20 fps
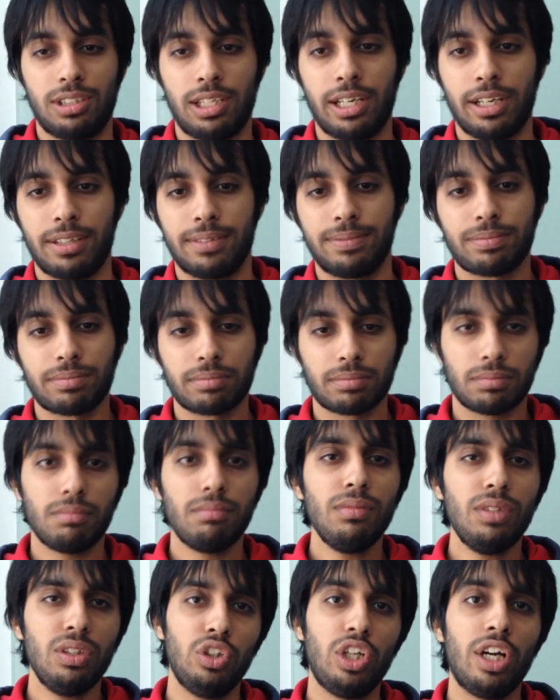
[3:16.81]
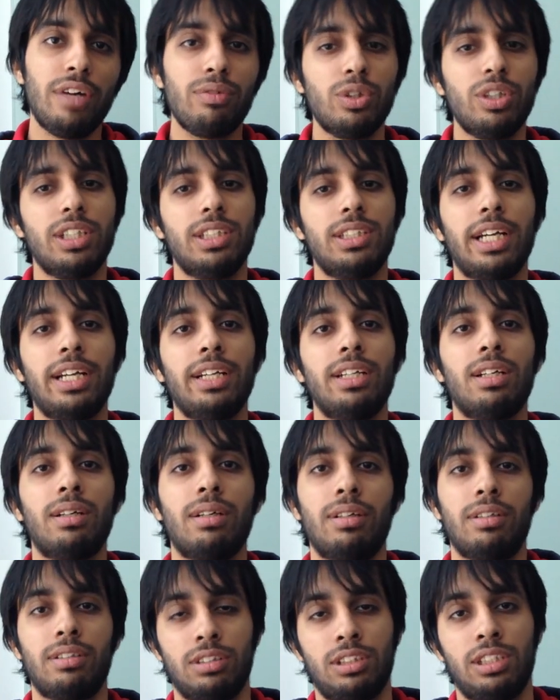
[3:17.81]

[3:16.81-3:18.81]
Like you have to design a